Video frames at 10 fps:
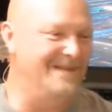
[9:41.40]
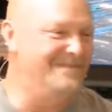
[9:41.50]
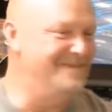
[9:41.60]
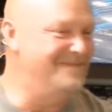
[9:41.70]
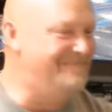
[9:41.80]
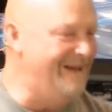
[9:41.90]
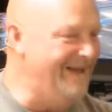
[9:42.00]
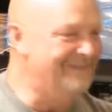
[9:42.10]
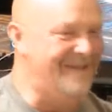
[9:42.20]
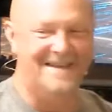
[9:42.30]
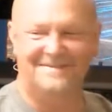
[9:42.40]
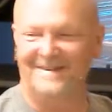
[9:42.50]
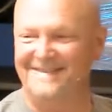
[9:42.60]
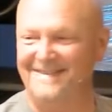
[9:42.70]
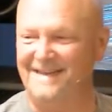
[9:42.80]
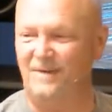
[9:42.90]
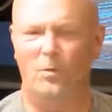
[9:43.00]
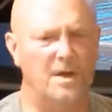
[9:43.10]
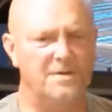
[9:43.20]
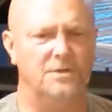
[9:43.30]
I remember Bev asked me, she said,
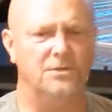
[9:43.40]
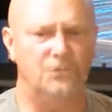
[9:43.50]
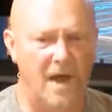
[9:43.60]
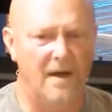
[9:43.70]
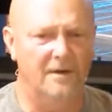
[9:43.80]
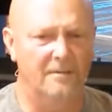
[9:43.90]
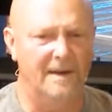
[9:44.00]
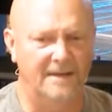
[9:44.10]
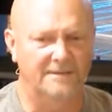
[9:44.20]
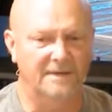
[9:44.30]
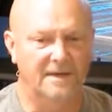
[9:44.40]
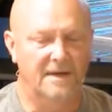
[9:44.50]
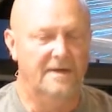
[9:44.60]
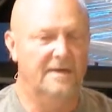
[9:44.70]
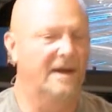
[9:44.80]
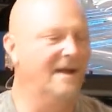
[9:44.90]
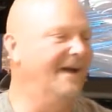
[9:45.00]
what's a trailer, Pastor? You know,